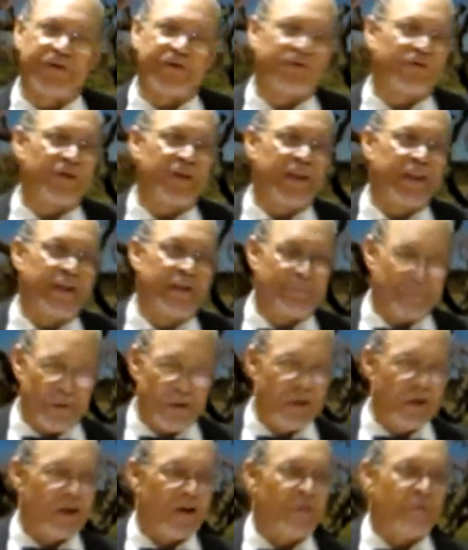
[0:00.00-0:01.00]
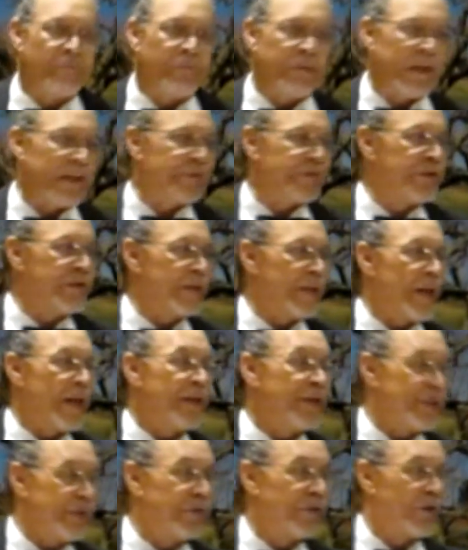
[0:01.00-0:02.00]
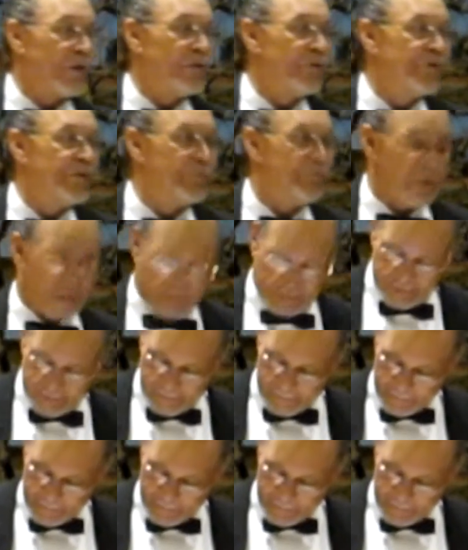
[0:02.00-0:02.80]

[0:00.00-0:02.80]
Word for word: stream of blessing and encouragement.